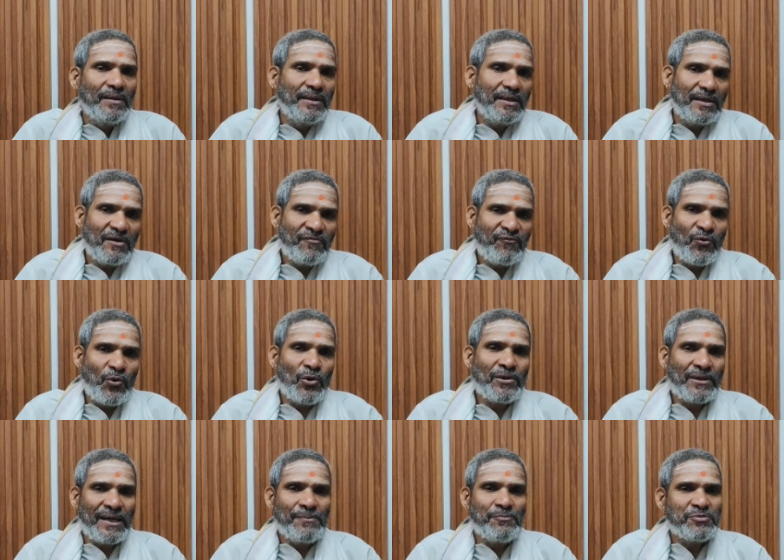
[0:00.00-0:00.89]
There are
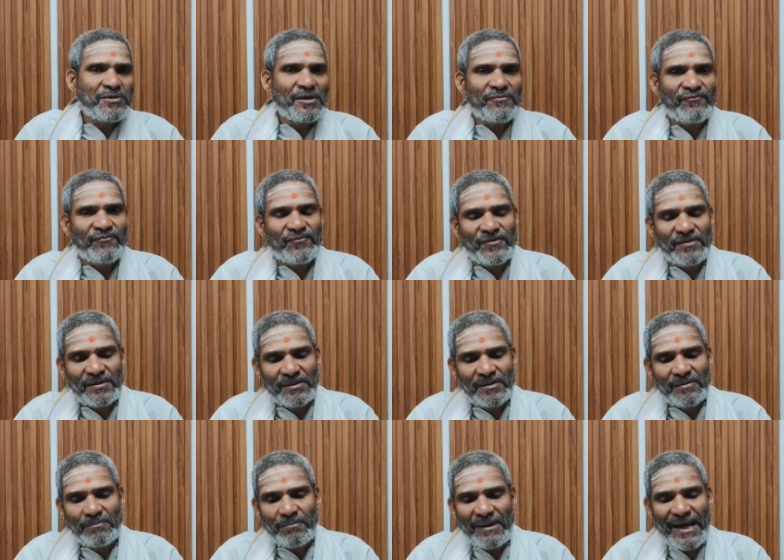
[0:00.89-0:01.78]
4 types of
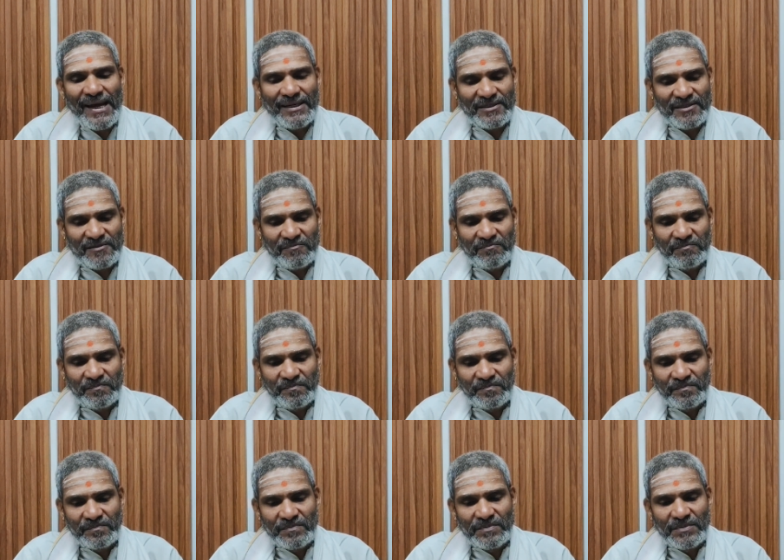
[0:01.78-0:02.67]
plants.
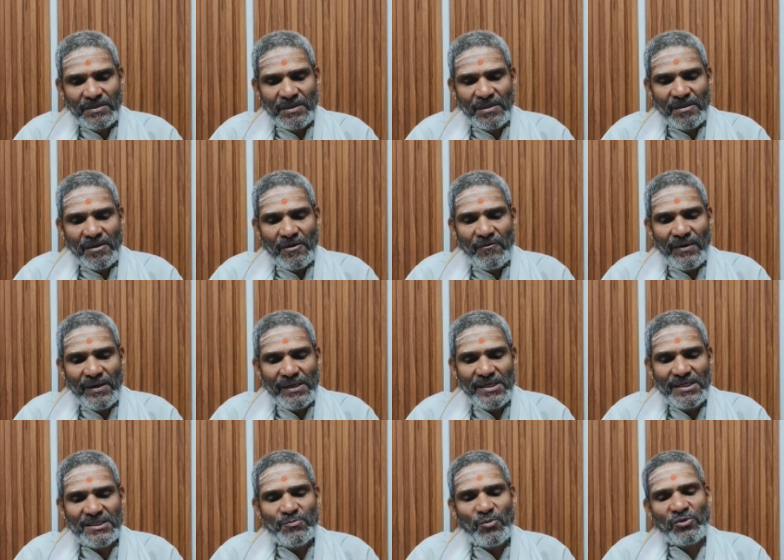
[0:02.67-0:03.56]
One
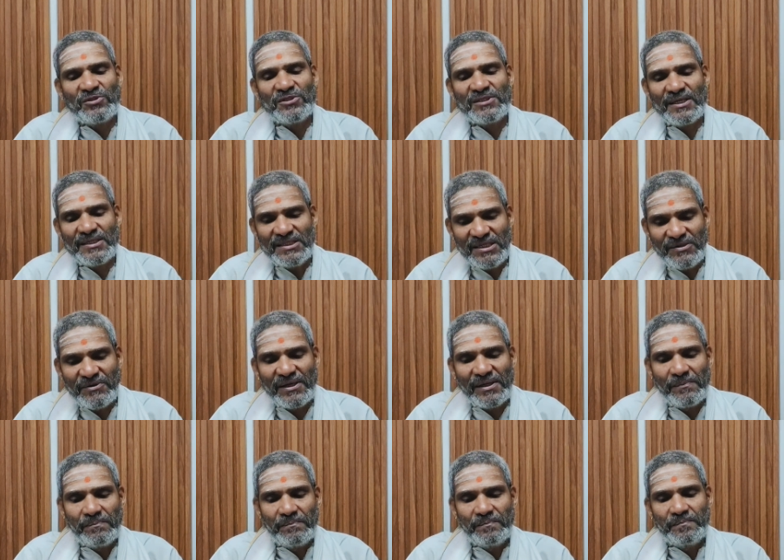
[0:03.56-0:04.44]
is Mrata
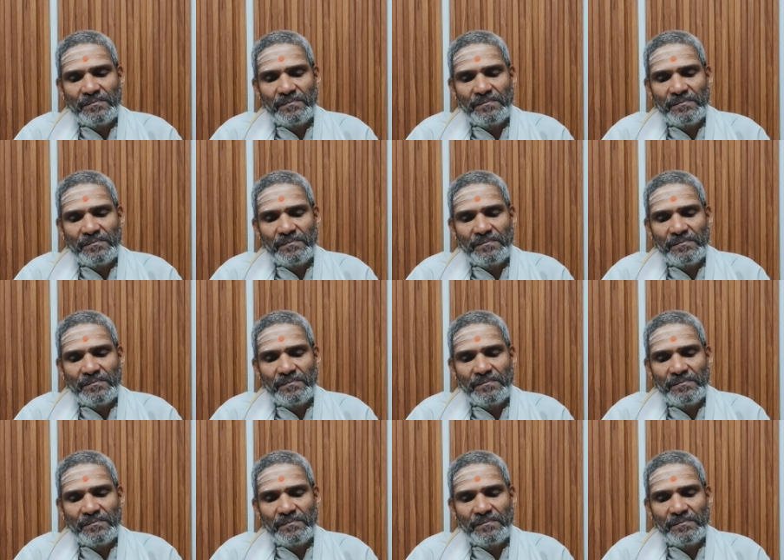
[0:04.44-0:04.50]
Sanjeevani.